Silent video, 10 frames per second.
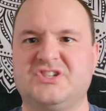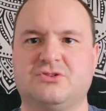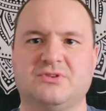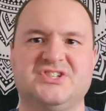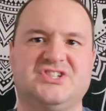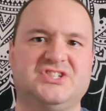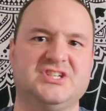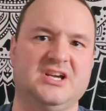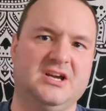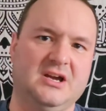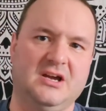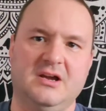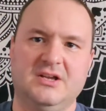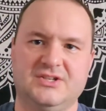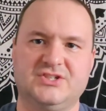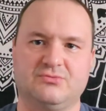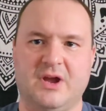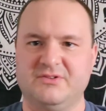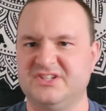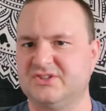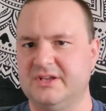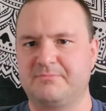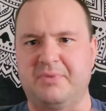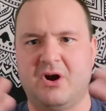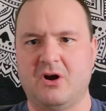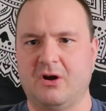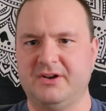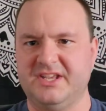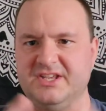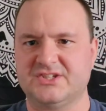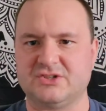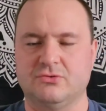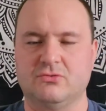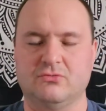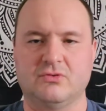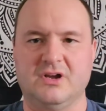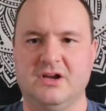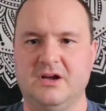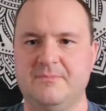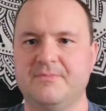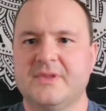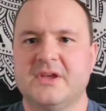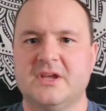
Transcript: boisterous surroundings like parties or um,